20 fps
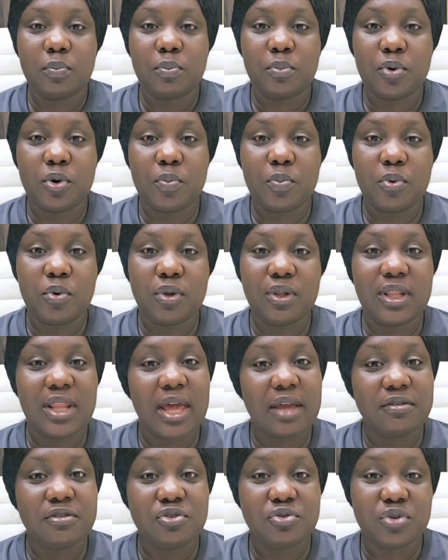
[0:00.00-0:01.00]
Popo
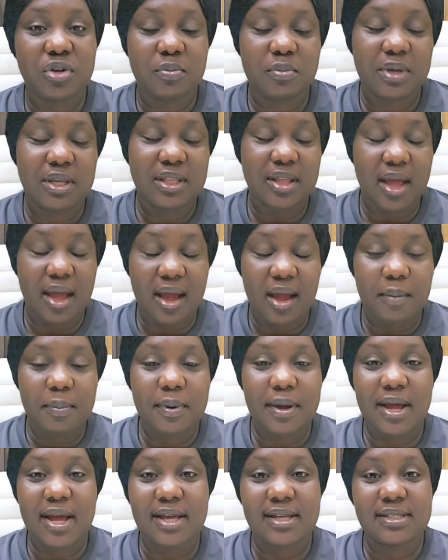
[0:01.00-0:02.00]
live streaming app
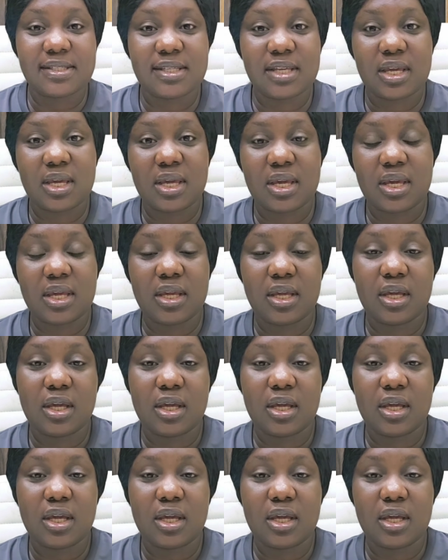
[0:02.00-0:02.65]
as a